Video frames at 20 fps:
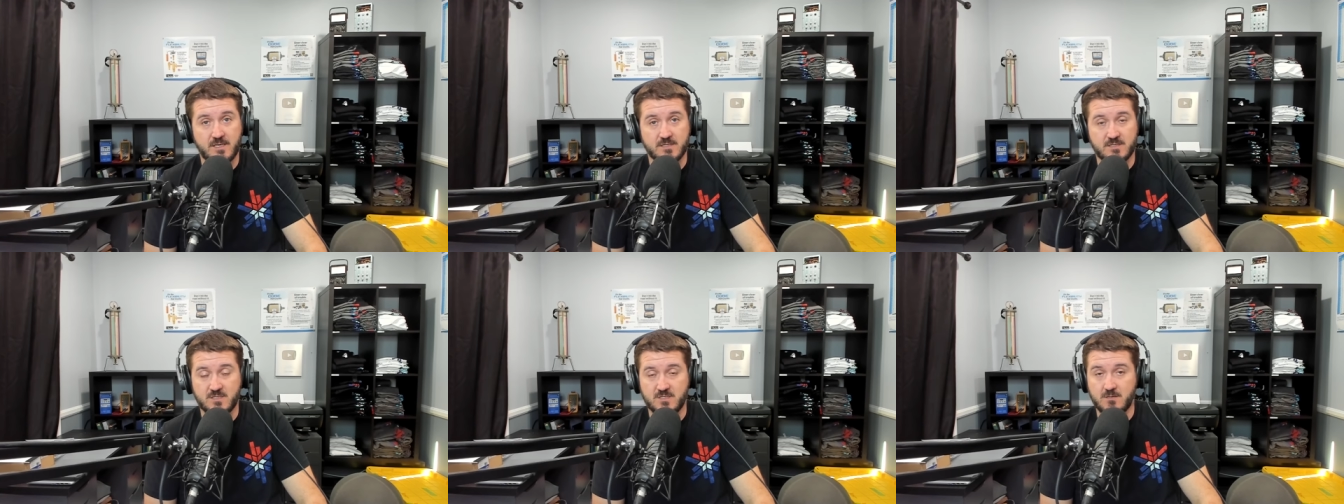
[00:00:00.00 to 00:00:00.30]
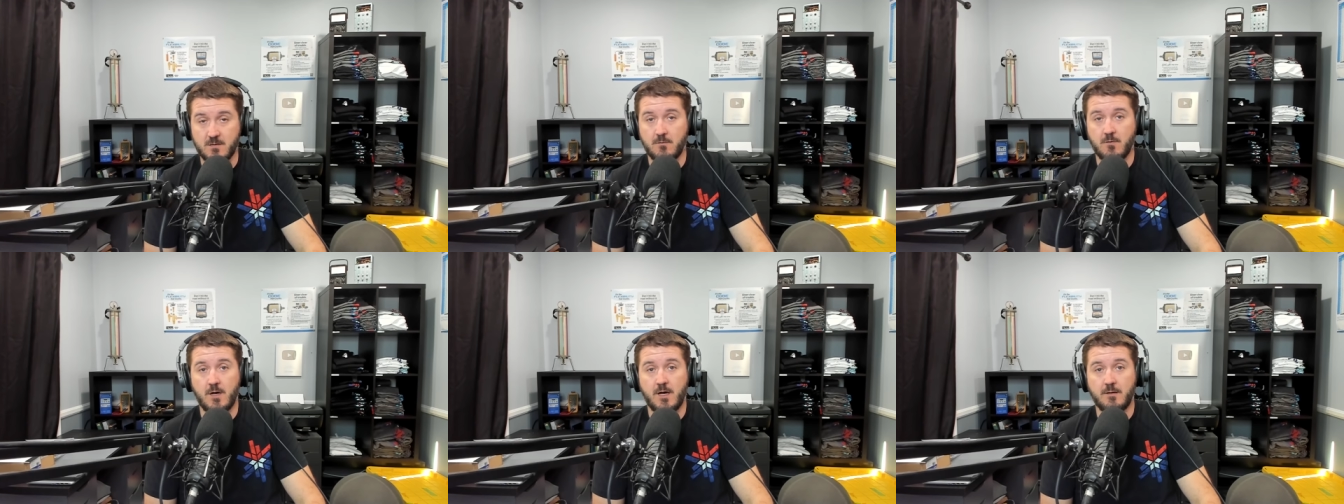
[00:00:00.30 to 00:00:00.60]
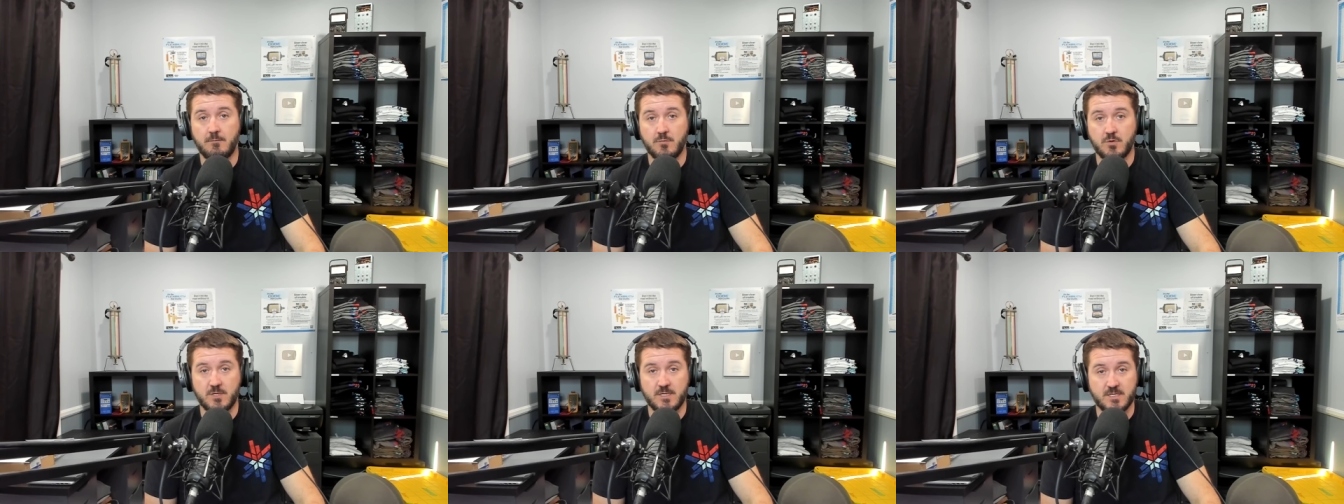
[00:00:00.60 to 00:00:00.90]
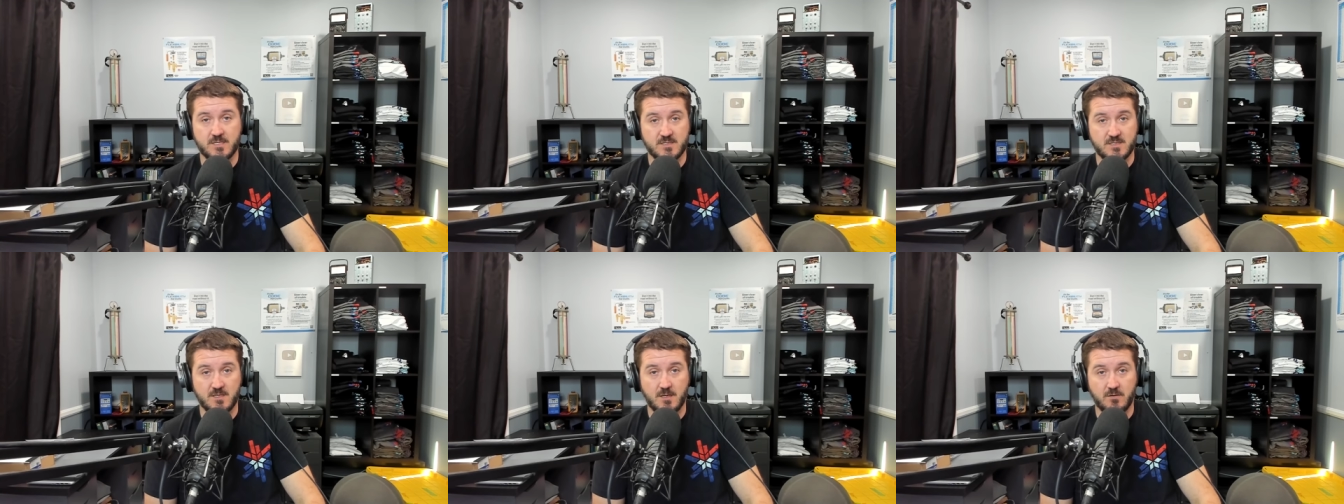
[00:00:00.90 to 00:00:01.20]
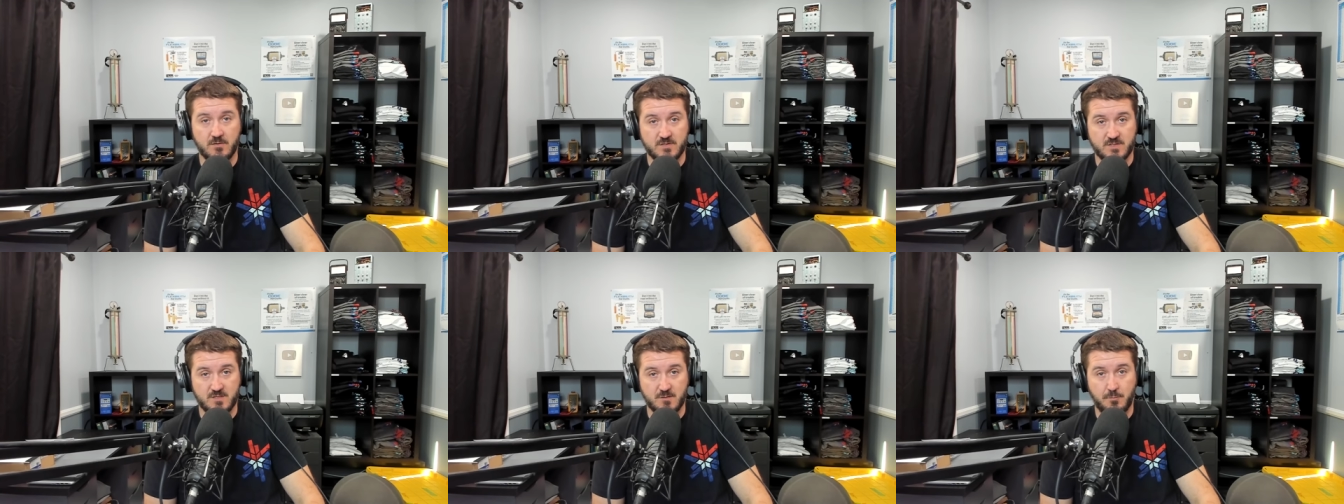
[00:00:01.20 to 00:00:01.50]
It's so humbling to see
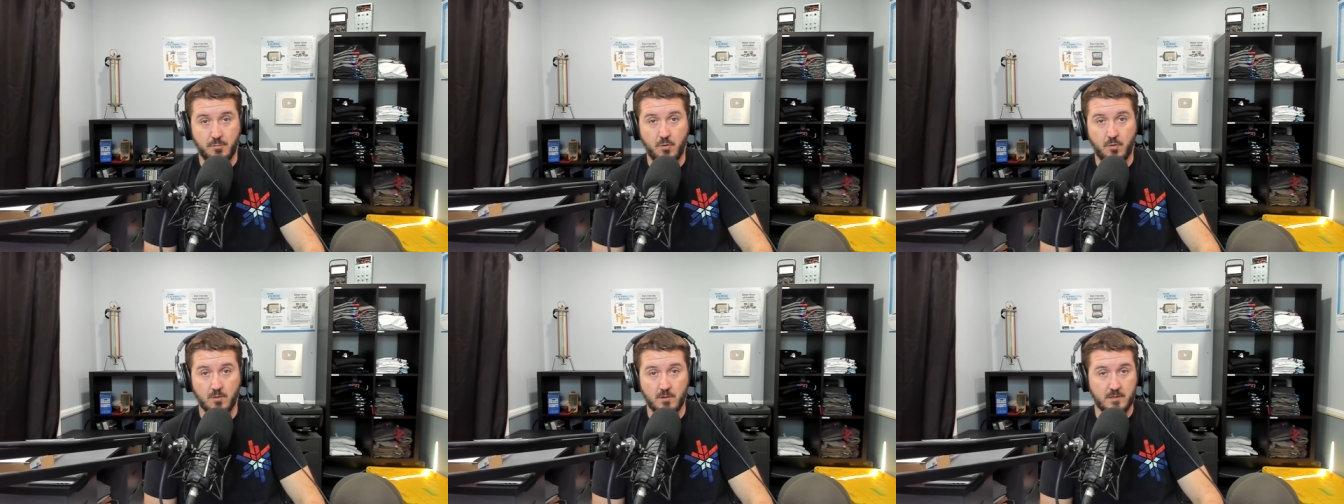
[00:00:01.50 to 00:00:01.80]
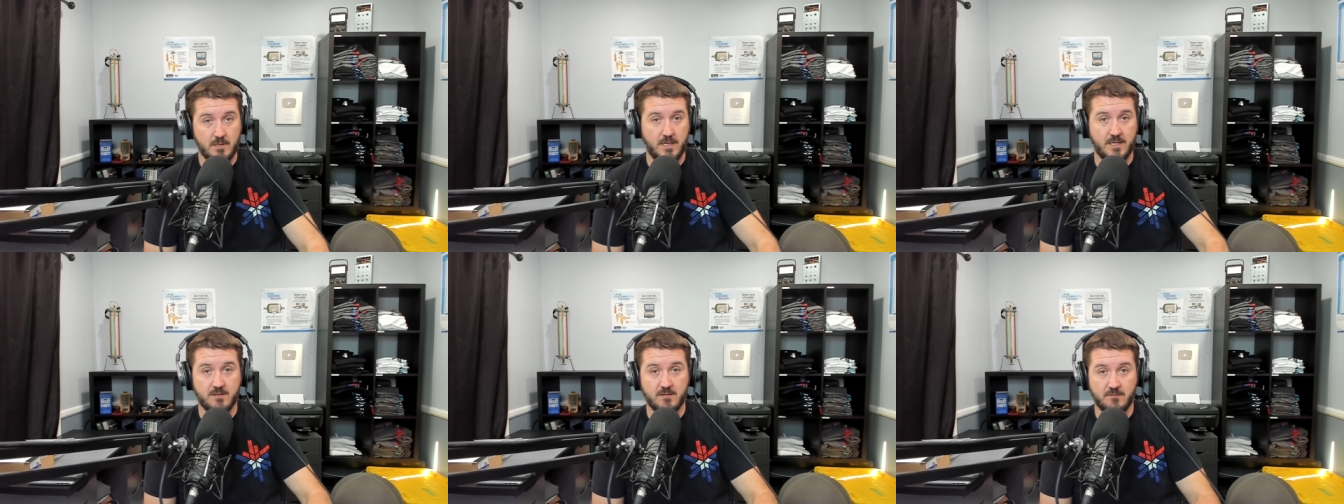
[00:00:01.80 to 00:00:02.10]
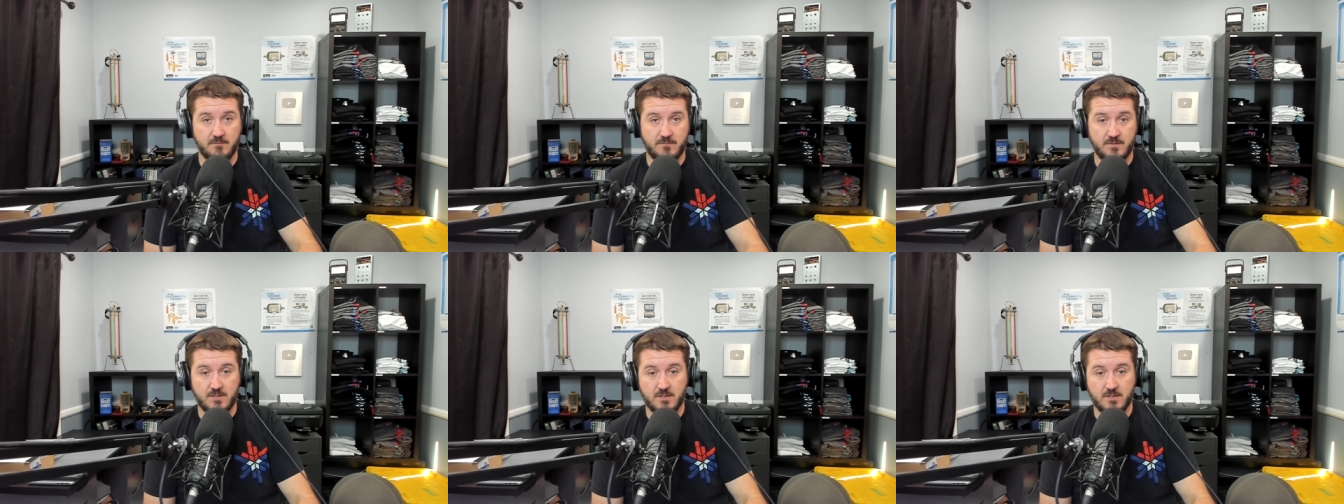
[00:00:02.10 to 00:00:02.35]
all the support and the